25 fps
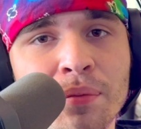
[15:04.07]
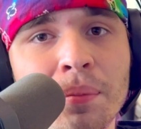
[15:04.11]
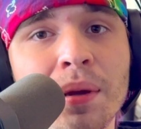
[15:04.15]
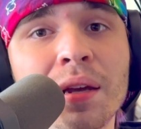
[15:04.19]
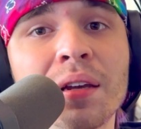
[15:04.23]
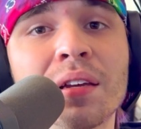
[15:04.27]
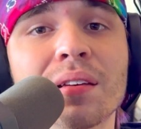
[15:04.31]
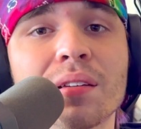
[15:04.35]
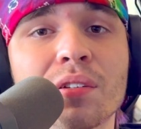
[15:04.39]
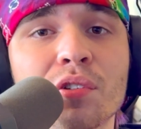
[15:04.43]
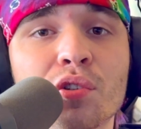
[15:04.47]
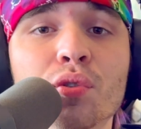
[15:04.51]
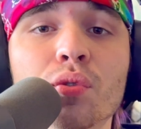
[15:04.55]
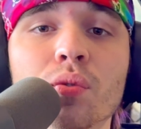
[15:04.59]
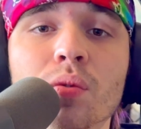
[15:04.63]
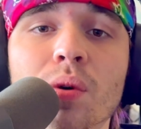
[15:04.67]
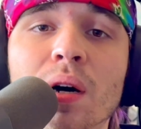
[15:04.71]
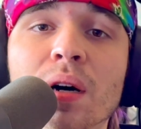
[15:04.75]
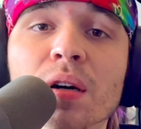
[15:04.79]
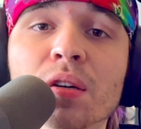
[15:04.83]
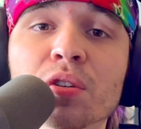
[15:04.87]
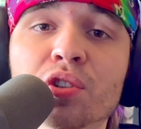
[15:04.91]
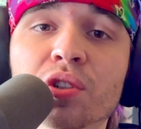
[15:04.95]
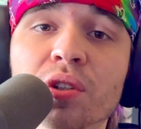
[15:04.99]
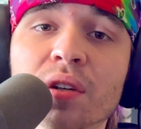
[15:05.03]
make it
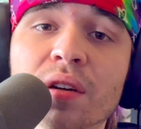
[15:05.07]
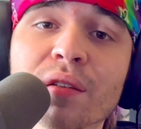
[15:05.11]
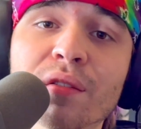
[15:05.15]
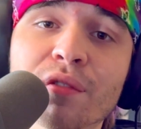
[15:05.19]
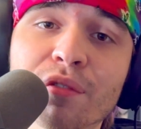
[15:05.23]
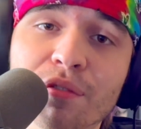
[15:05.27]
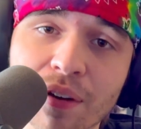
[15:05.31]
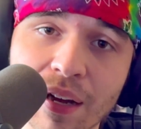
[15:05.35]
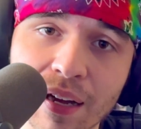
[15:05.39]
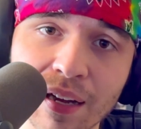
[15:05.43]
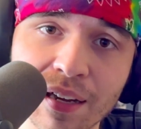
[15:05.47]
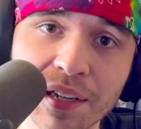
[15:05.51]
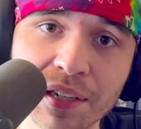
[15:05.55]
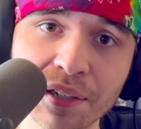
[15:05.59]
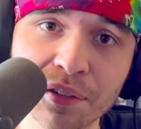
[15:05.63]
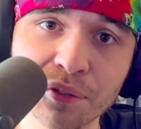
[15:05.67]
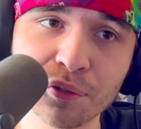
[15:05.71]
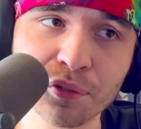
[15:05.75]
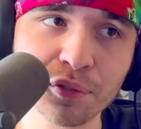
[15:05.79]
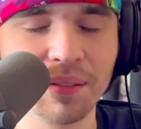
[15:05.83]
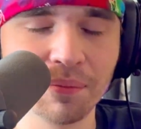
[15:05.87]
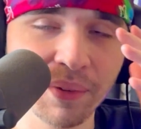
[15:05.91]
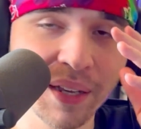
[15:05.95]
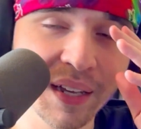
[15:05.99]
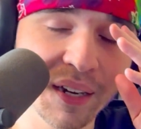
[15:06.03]

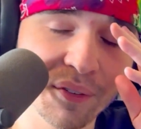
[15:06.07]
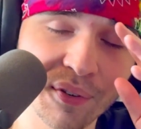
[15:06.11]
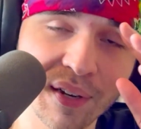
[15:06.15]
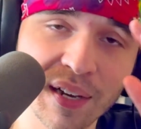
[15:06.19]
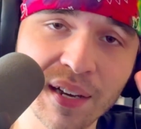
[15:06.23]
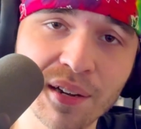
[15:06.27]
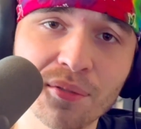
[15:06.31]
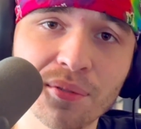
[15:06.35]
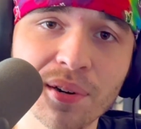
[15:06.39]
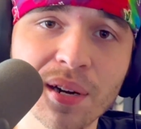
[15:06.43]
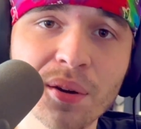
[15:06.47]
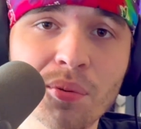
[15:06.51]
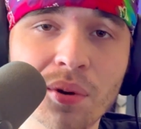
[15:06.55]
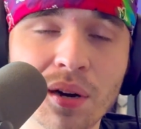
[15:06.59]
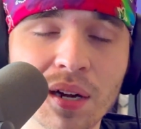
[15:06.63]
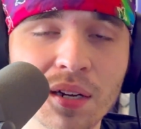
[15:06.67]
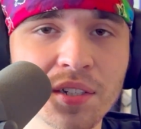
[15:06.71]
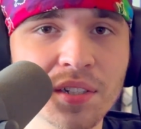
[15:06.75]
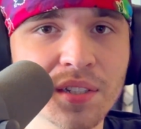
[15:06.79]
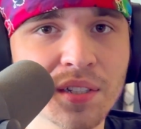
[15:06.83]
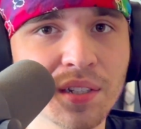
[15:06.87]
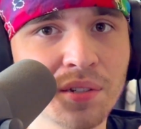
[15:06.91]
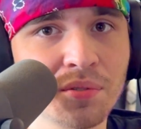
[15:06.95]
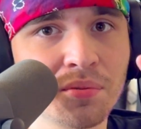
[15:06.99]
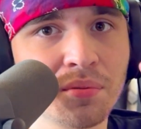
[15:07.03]
205. Man, if I had
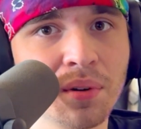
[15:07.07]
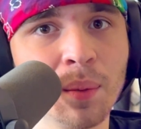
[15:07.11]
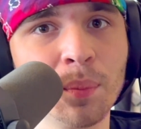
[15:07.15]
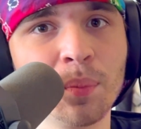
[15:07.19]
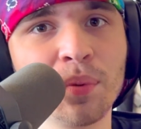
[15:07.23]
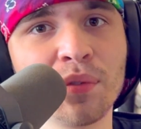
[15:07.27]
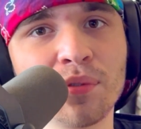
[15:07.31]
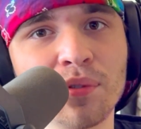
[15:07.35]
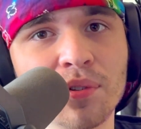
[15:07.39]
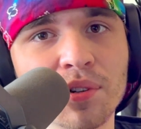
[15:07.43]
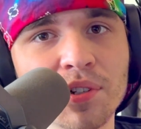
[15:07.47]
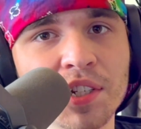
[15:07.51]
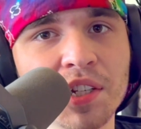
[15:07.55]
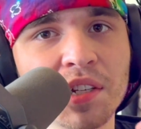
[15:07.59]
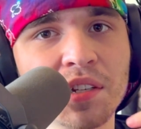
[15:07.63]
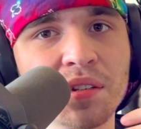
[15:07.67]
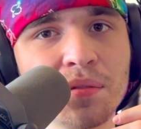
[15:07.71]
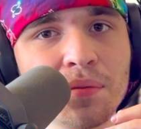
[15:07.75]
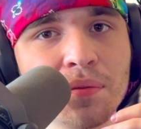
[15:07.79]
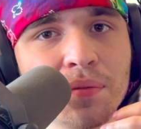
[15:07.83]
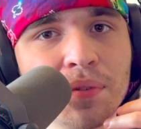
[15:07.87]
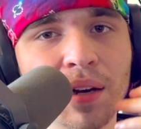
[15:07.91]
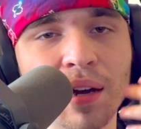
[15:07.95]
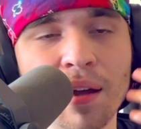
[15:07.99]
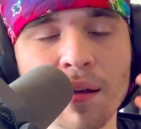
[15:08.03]
rewatched this right before
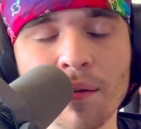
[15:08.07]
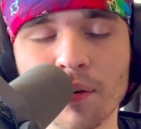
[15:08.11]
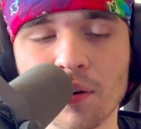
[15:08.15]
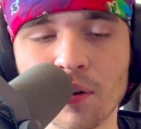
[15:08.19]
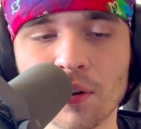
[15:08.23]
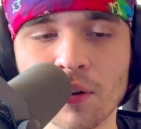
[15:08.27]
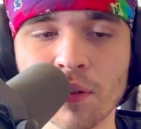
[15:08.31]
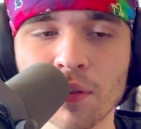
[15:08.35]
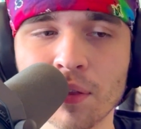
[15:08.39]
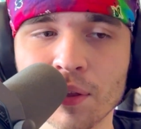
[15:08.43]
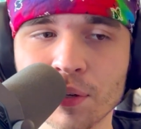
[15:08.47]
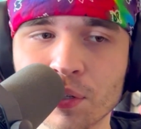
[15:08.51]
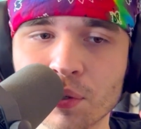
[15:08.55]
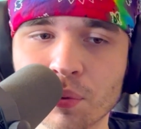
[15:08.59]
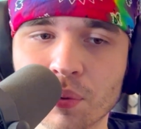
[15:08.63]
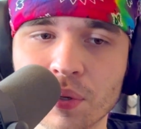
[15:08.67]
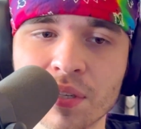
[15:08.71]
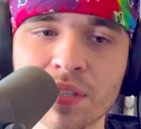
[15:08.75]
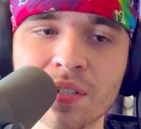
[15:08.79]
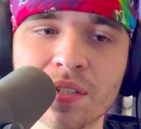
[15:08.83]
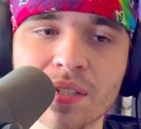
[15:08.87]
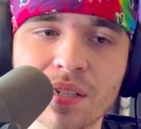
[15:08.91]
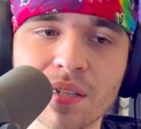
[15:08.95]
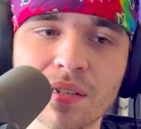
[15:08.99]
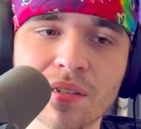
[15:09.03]
season 5, all the
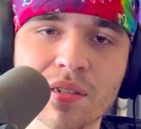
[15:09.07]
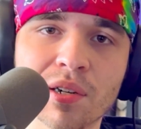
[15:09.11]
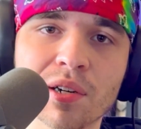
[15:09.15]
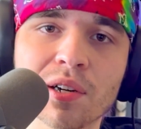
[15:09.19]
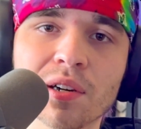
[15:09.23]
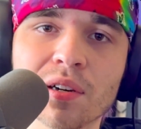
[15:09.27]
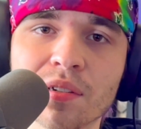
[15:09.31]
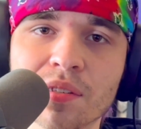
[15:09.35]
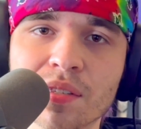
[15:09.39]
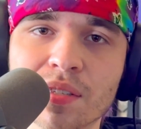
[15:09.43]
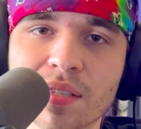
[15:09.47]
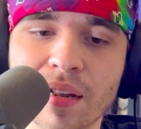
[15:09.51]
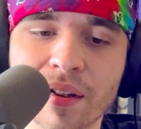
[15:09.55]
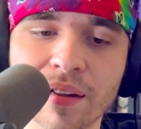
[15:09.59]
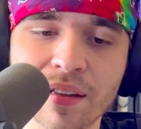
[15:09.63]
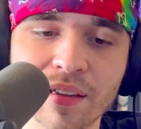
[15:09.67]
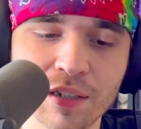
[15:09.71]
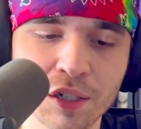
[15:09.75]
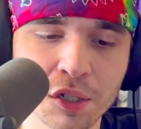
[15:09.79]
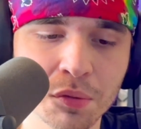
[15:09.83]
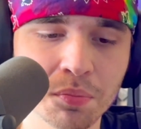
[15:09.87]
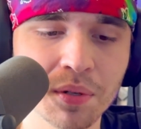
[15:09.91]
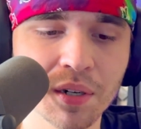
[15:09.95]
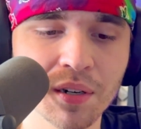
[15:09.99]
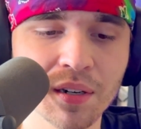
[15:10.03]
twists and turns that I
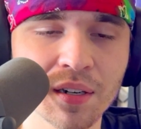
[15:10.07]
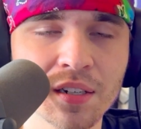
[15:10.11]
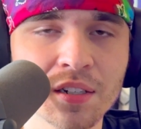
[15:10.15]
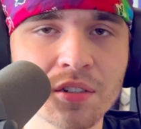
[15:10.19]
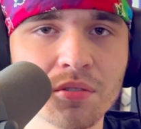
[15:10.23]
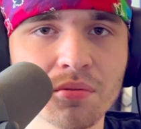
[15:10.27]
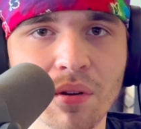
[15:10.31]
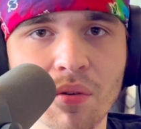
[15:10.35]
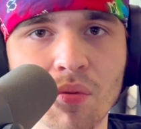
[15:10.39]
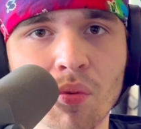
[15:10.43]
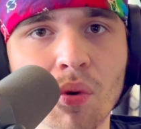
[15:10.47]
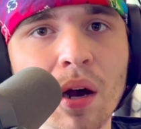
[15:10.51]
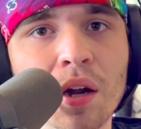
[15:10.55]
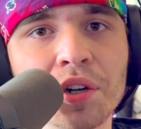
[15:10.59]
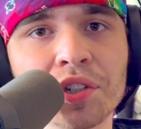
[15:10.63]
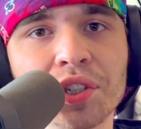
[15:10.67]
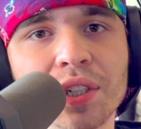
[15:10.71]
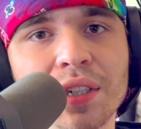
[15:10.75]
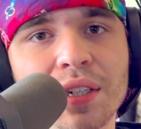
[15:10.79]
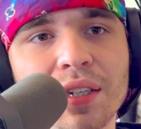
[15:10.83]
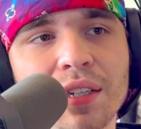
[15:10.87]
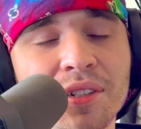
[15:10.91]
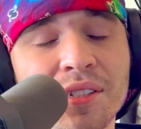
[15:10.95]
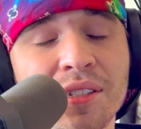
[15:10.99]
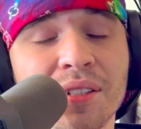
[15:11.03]
experienced when
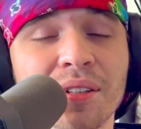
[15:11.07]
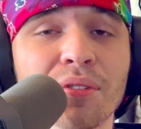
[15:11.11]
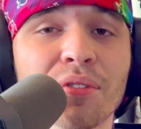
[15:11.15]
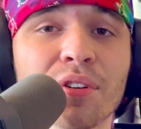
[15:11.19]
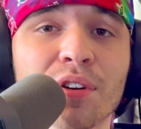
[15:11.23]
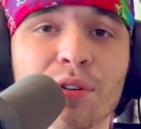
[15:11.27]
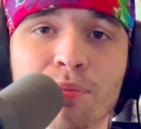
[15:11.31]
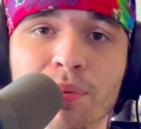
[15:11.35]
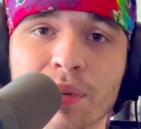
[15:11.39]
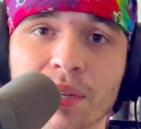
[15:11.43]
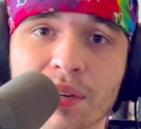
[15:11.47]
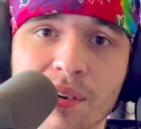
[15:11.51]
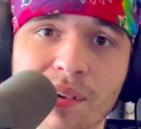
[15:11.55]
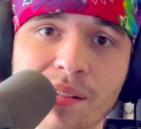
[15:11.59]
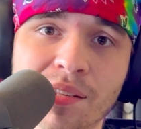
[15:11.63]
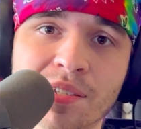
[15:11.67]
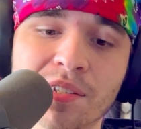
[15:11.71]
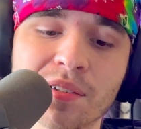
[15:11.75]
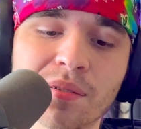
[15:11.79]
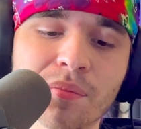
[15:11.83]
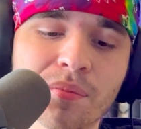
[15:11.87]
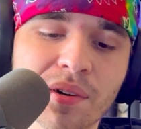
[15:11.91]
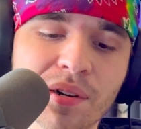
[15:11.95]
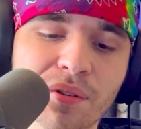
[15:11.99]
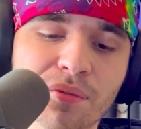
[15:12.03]
watching it still would have been
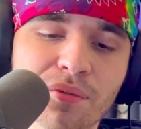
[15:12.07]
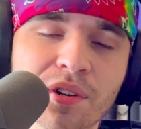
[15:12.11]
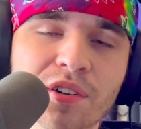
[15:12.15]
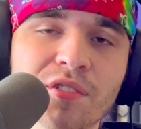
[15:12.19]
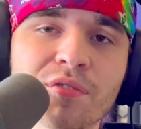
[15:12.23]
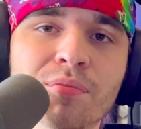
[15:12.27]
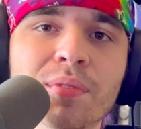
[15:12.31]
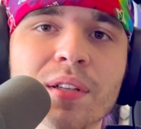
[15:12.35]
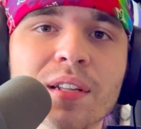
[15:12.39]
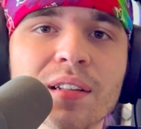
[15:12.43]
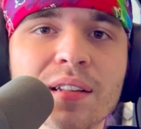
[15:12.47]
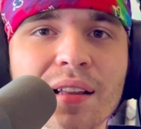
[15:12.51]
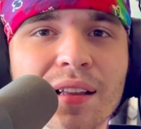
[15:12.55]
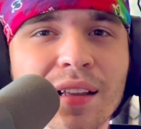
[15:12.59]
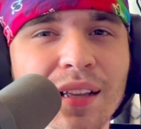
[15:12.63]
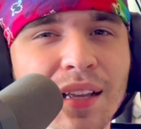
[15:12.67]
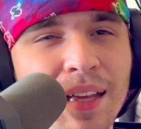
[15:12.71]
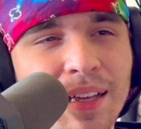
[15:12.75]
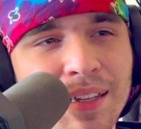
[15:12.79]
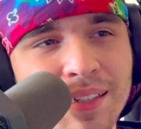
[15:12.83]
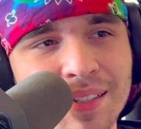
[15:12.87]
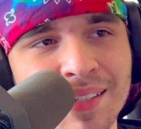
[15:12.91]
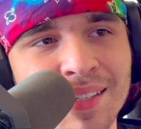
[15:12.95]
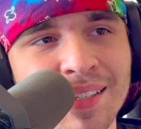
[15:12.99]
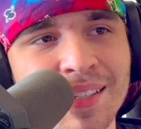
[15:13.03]
awesome, but it would have been
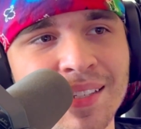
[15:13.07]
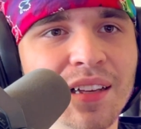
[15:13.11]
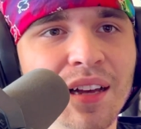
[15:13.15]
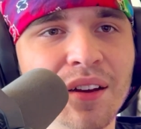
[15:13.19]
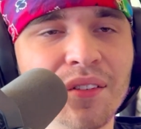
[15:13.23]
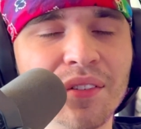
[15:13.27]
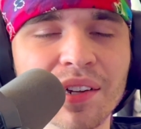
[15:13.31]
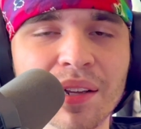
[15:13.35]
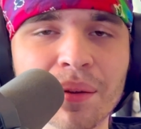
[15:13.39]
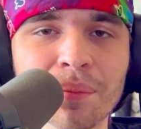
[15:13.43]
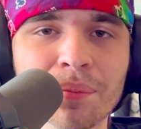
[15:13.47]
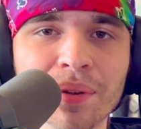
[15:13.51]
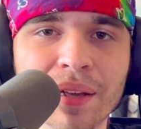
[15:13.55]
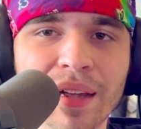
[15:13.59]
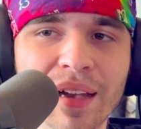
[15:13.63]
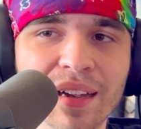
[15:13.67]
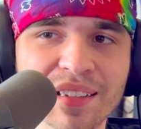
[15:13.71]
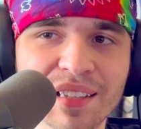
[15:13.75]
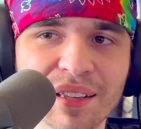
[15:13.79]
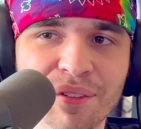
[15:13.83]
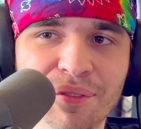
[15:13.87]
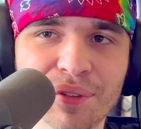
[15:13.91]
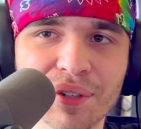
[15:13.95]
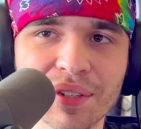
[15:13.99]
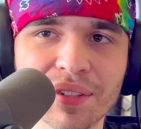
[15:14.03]
less of an
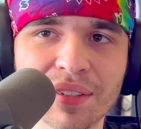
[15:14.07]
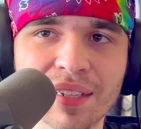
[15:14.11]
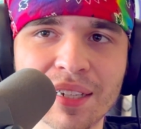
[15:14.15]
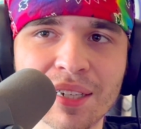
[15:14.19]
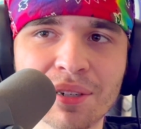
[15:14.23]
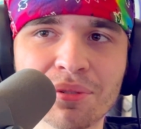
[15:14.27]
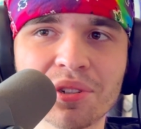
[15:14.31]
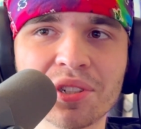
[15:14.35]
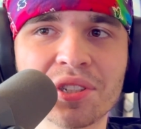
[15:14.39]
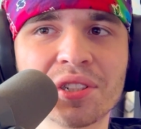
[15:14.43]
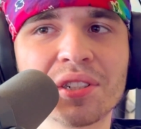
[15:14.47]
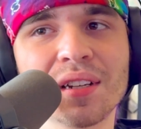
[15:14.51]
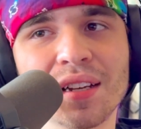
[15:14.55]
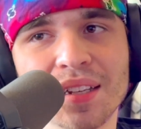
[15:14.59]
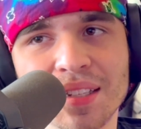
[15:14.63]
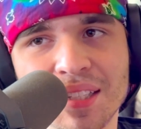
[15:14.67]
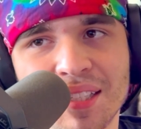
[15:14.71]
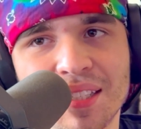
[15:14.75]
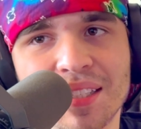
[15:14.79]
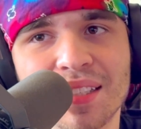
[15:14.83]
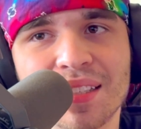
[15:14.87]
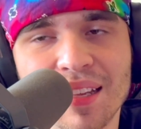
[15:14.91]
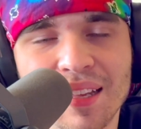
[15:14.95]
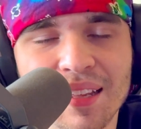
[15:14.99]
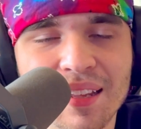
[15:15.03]
impact, I feel like, which
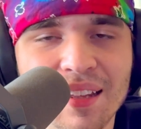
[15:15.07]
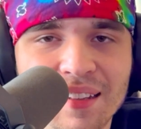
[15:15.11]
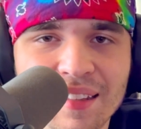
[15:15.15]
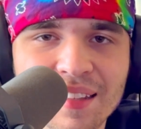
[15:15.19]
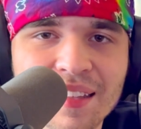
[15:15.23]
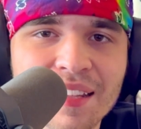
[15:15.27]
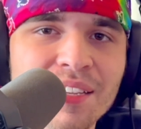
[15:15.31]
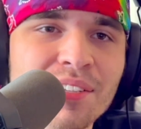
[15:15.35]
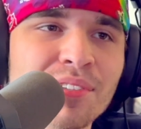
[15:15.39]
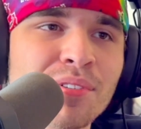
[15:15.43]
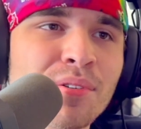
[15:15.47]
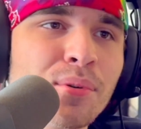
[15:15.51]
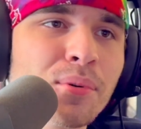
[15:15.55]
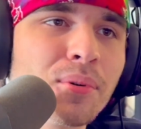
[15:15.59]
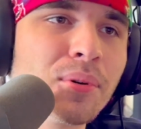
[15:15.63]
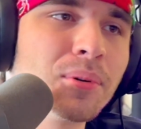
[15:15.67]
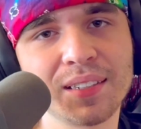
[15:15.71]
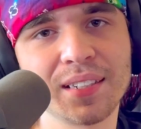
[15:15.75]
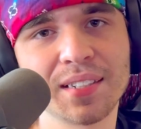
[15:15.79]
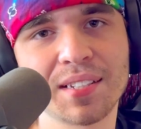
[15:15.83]
does, it is cool.